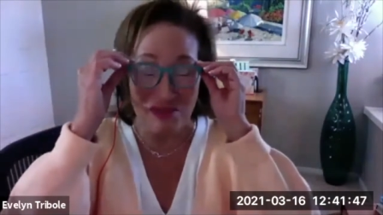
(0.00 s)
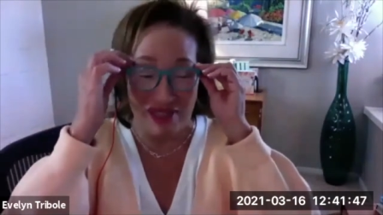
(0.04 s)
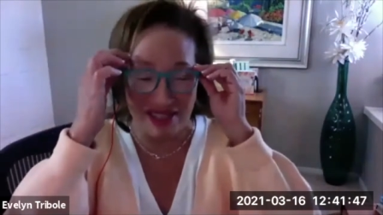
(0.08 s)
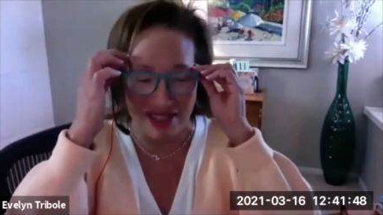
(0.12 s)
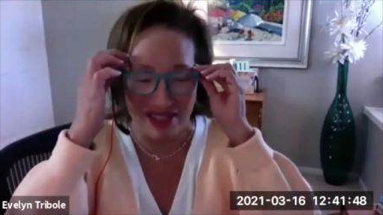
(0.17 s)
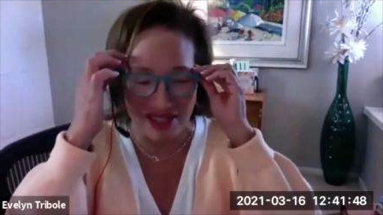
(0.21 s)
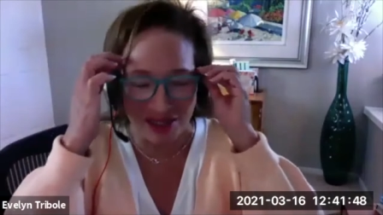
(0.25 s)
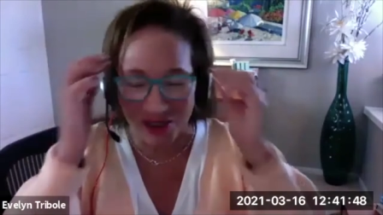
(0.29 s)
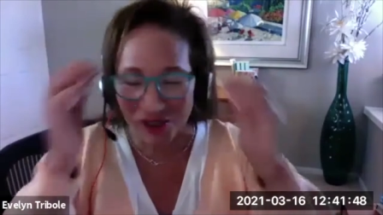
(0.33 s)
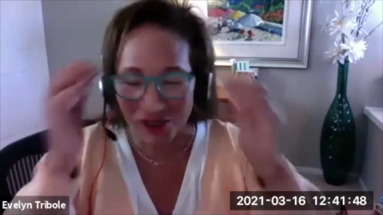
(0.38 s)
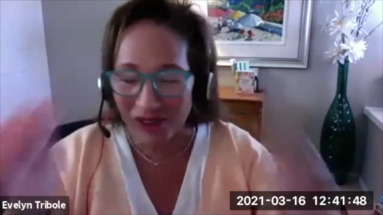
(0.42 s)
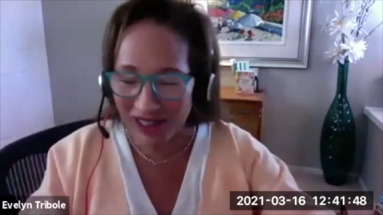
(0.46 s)
be
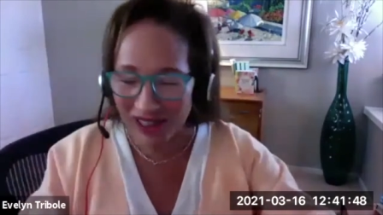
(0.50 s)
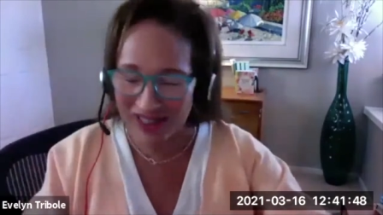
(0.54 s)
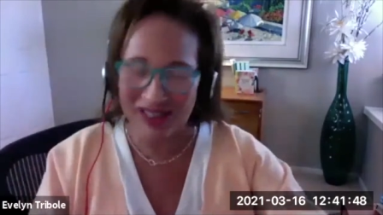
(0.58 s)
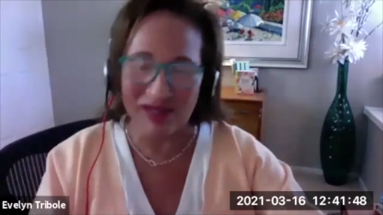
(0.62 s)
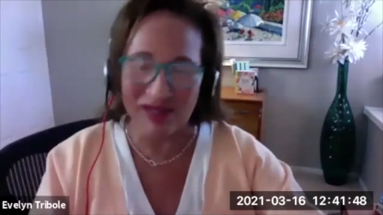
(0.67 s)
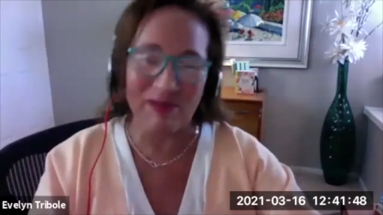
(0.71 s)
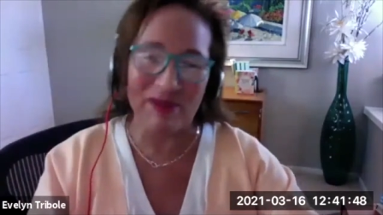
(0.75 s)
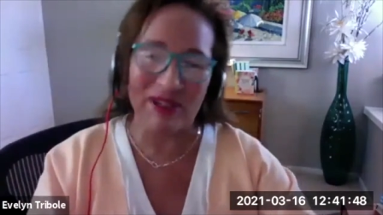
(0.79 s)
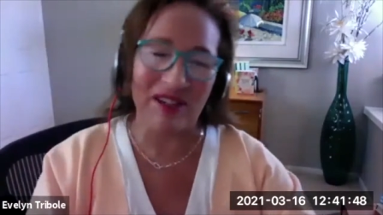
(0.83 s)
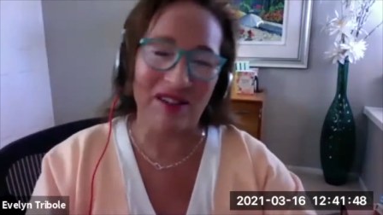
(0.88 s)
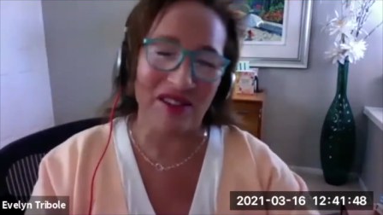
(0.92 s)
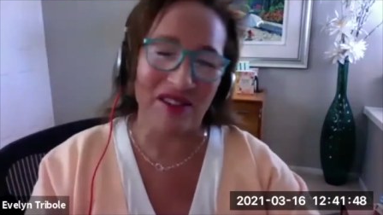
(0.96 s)
curious
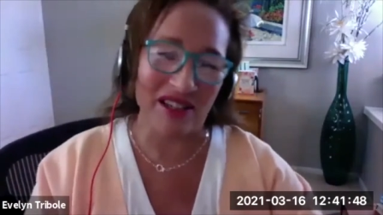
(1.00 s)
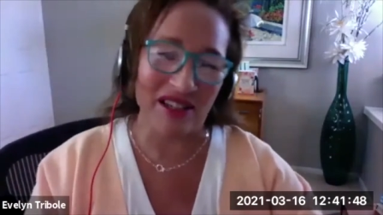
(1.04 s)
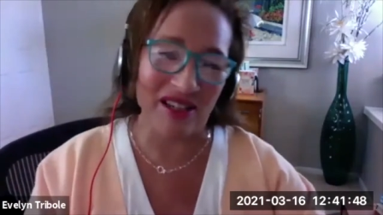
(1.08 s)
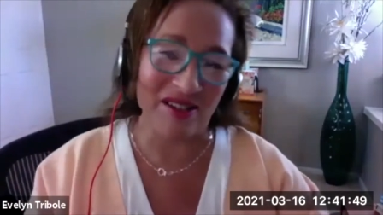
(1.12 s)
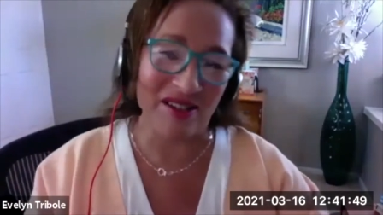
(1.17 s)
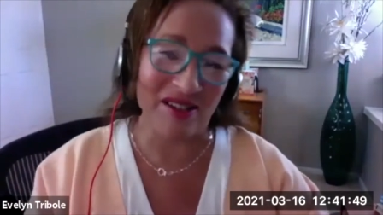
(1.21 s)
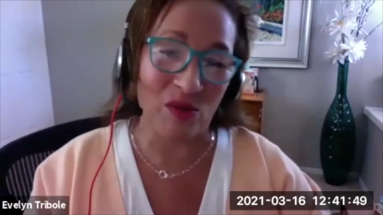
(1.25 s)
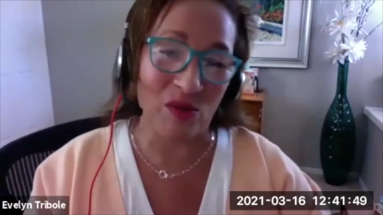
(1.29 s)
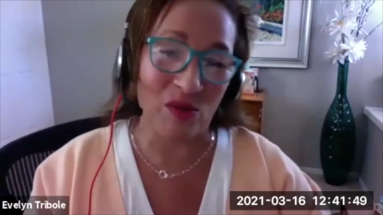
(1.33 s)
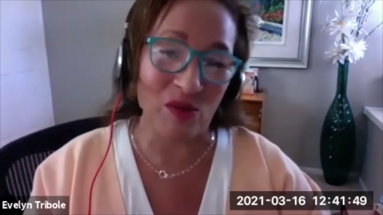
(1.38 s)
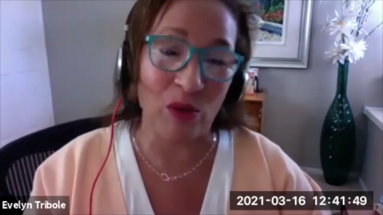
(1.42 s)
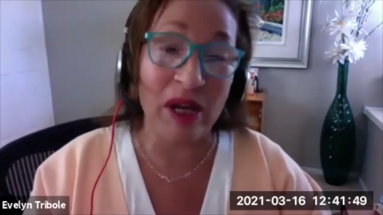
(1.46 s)
about that
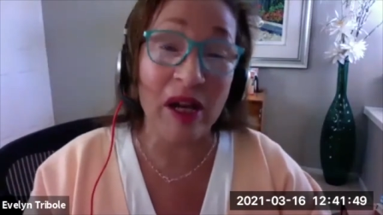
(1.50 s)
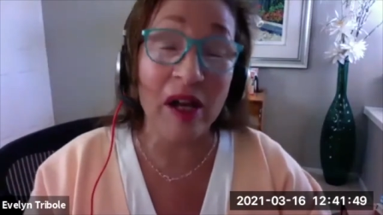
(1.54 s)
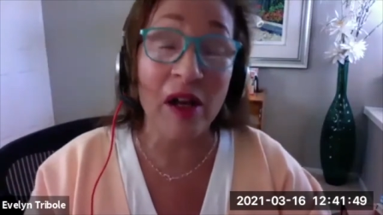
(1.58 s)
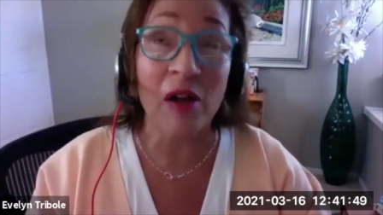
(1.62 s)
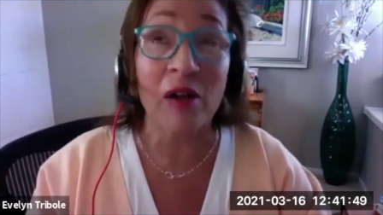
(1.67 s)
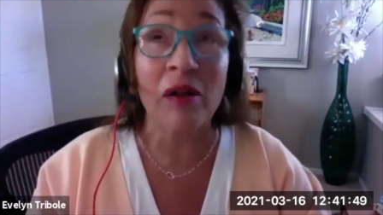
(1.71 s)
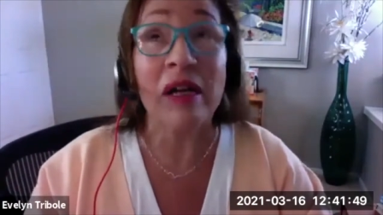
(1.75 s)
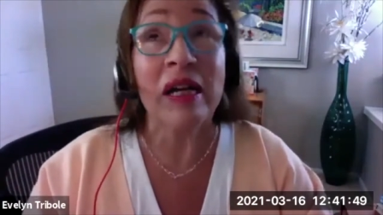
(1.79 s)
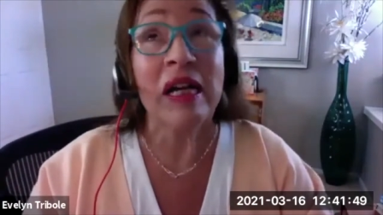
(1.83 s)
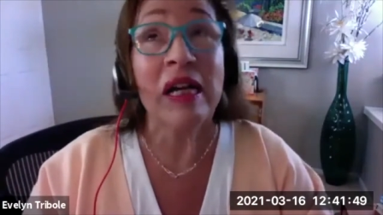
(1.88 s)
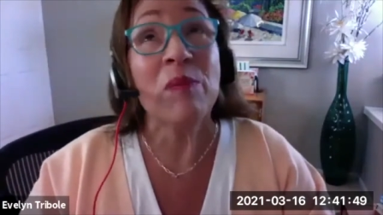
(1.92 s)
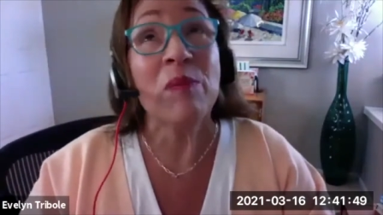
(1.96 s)
as well.